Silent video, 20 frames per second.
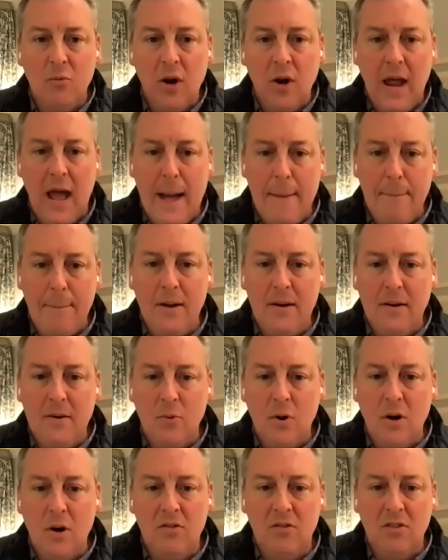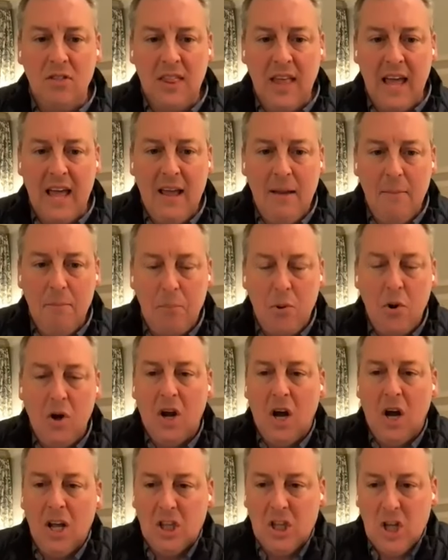what happened was they
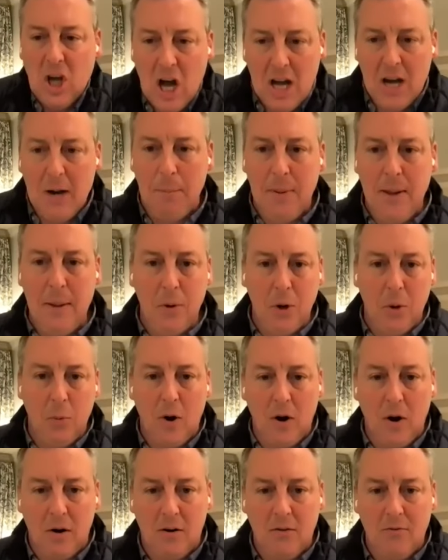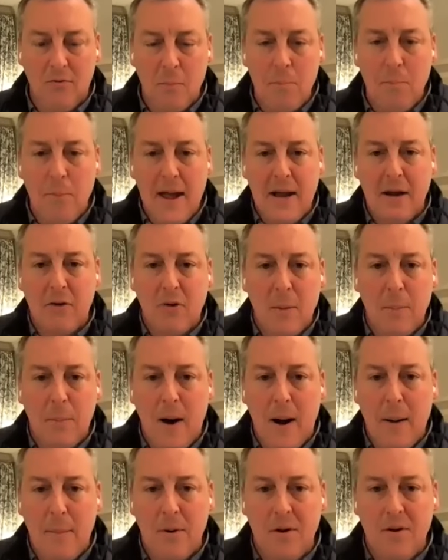put a ton of people to work from bankrupt
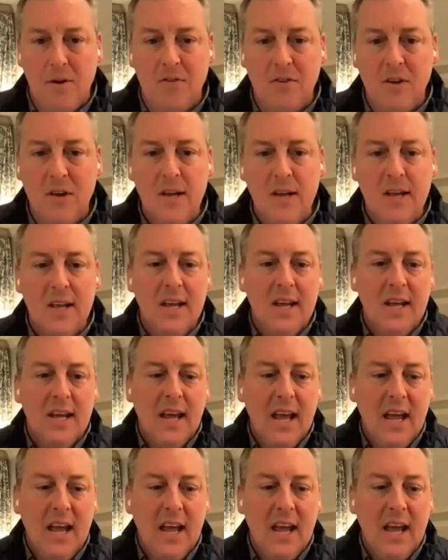properties. Yeah.